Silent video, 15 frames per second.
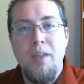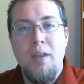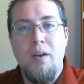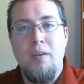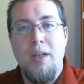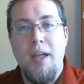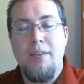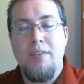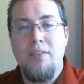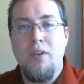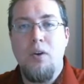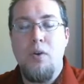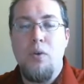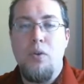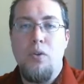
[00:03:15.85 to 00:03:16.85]
Okay,
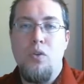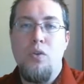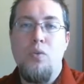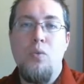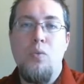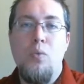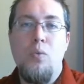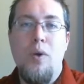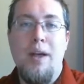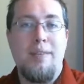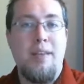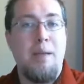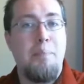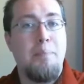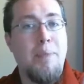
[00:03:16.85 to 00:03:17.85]
so you as
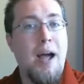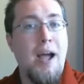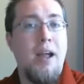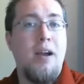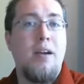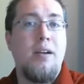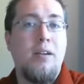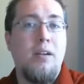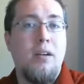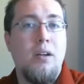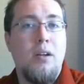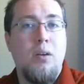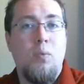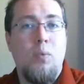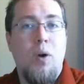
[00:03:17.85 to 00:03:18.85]
a buyer
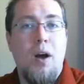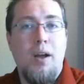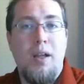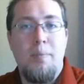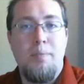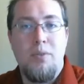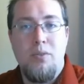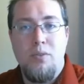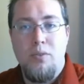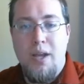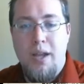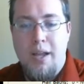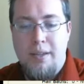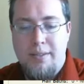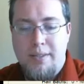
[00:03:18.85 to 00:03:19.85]
walk up to
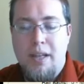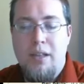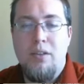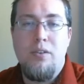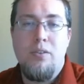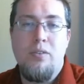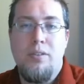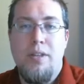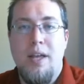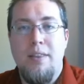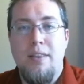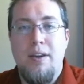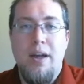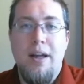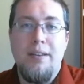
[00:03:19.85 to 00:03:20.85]
a seller who's had
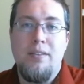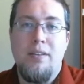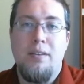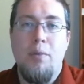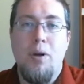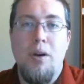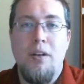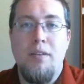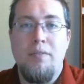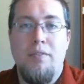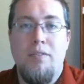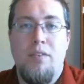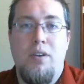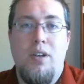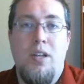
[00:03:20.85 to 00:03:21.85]
their house on the market
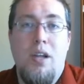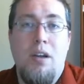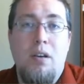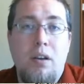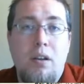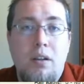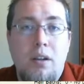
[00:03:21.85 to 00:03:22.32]
for a year,